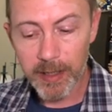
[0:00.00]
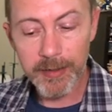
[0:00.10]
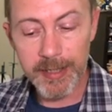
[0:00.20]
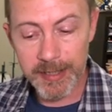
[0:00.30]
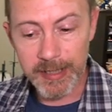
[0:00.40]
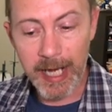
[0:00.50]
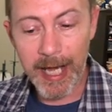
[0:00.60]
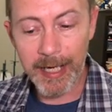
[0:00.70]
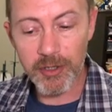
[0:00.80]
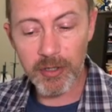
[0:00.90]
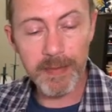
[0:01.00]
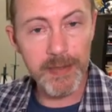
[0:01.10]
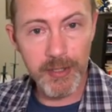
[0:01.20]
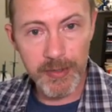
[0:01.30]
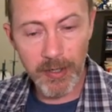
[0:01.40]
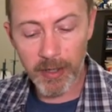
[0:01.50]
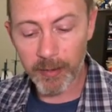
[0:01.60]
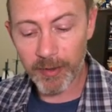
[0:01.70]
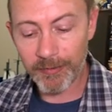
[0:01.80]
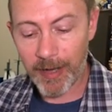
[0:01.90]
This is a Hydra, so starting
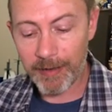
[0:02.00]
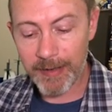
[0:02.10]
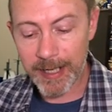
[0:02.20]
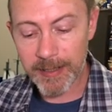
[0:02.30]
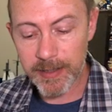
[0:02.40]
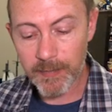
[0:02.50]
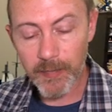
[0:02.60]
with 5 heads.